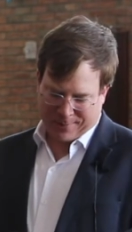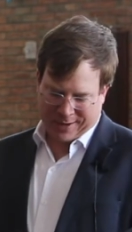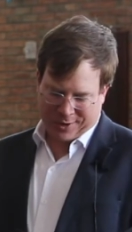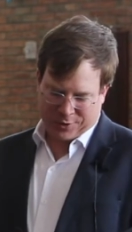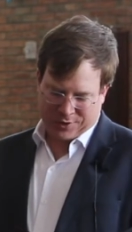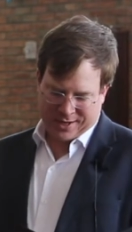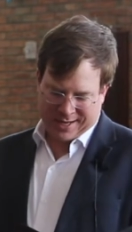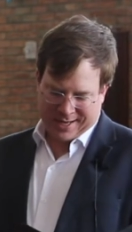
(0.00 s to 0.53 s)

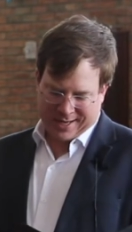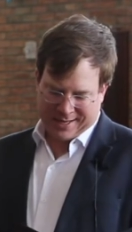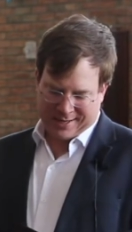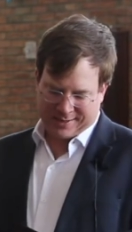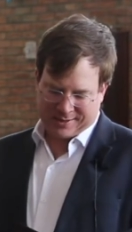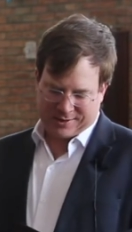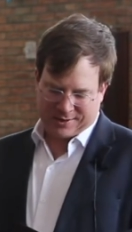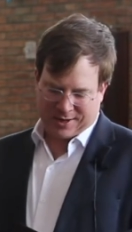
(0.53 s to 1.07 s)
about
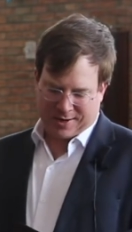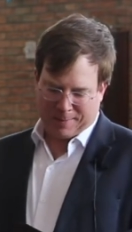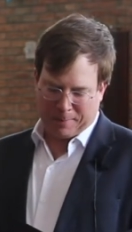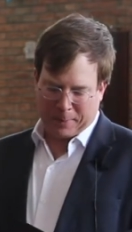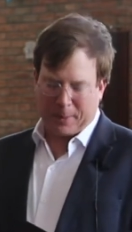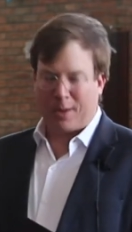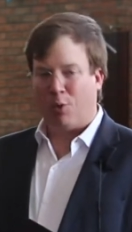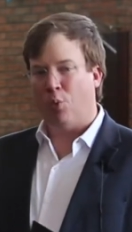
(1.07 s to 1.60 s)
is
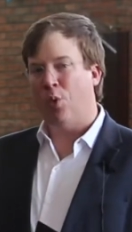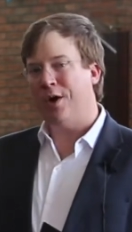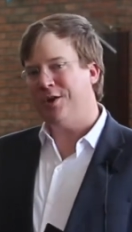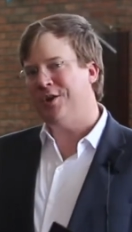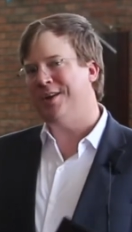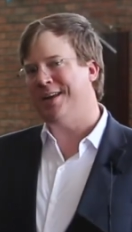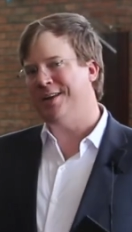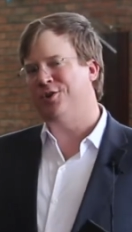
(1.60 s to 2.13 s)
what
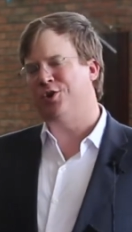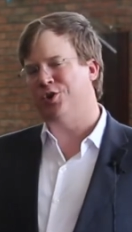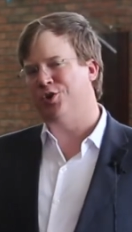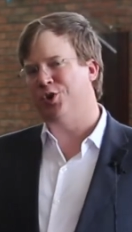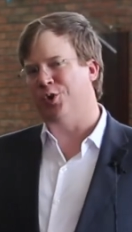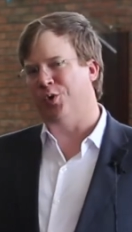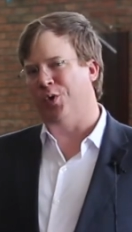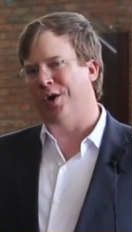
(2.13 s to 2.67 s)
you need to
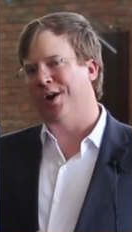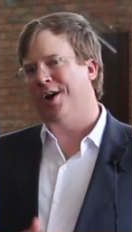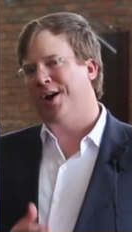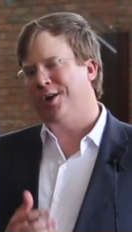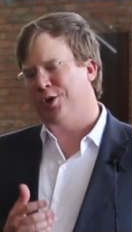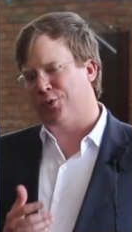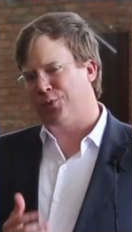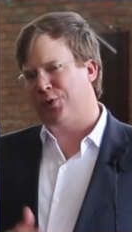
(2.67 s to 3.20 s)
do
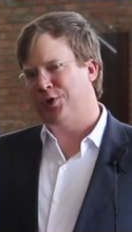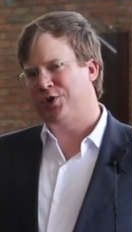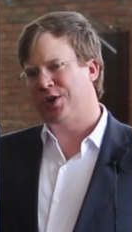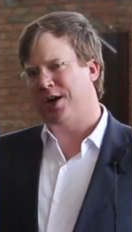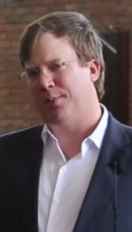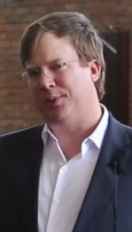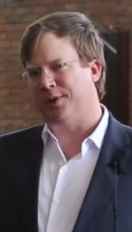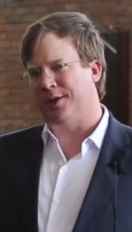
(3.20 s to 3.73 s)
your first
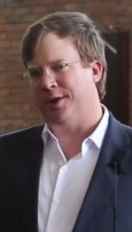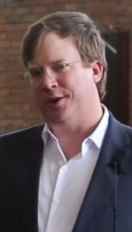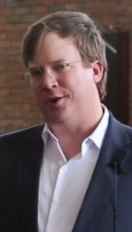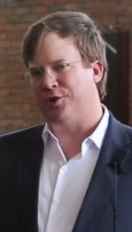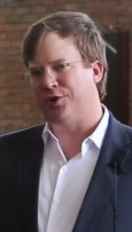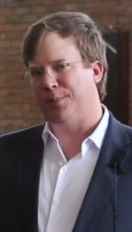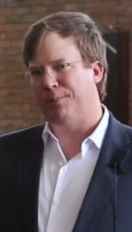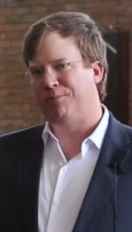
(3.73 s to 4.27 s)
couple of
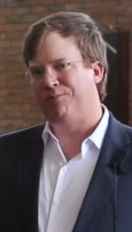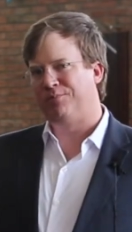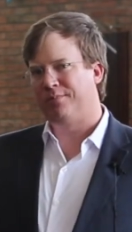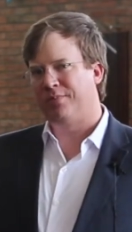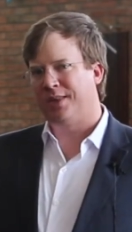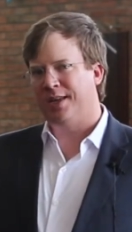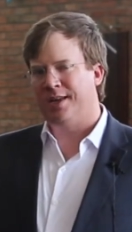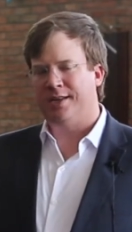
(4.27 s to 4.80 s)
years.
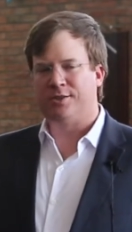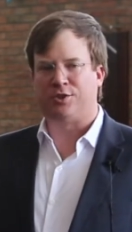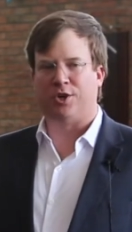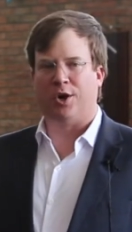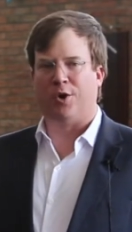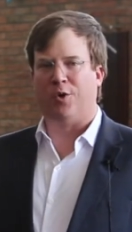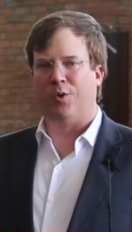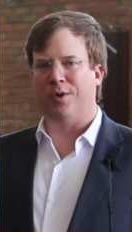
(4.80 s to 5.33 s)

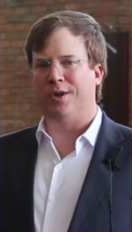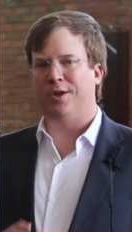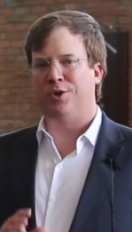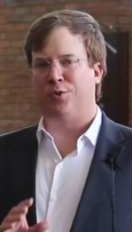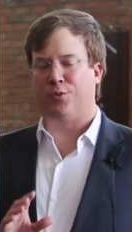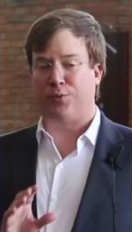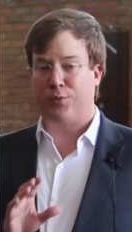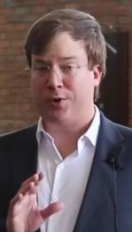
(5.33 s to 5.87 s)
So
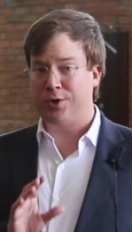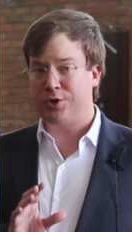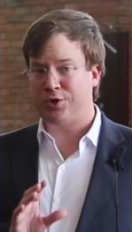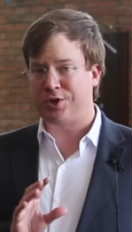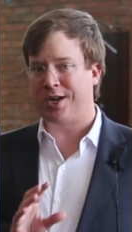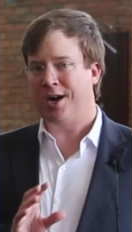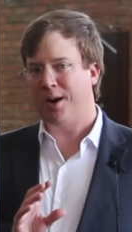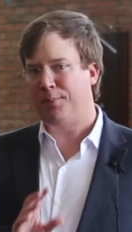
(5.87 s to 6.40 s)
your
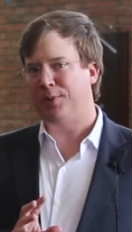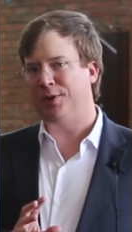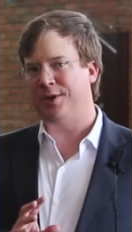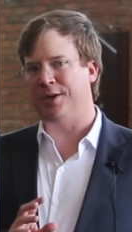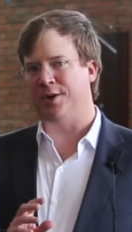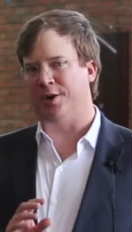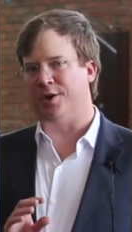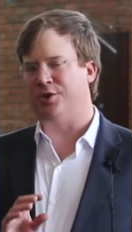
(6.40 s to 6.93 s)
first couple of
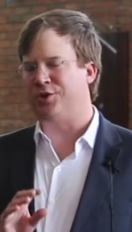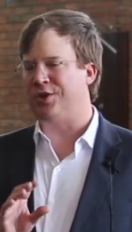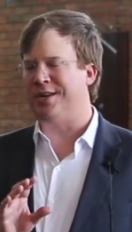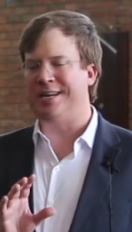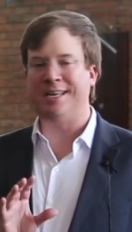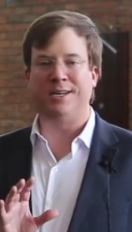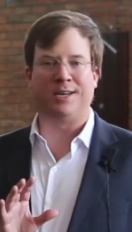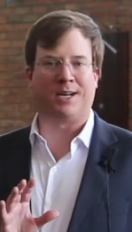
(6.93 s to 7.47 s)
years, you
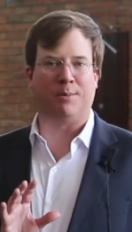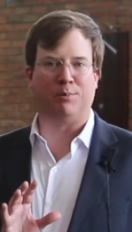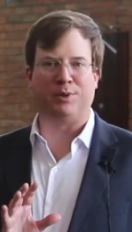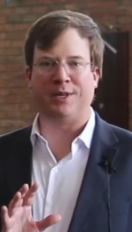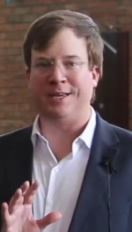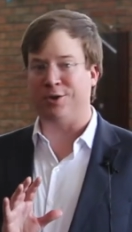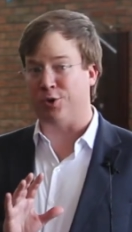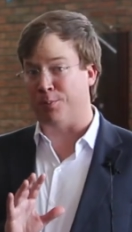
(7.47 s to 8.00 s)
need to
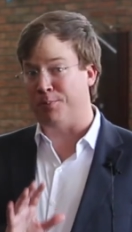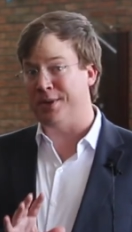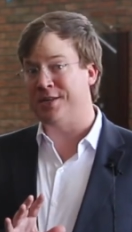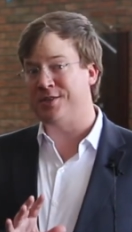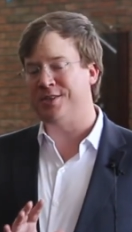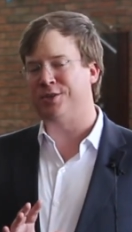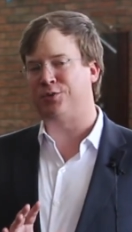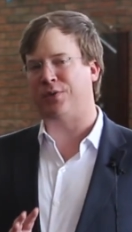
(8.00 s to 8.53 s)
complete your
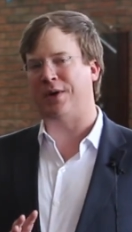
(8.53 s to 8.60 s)
business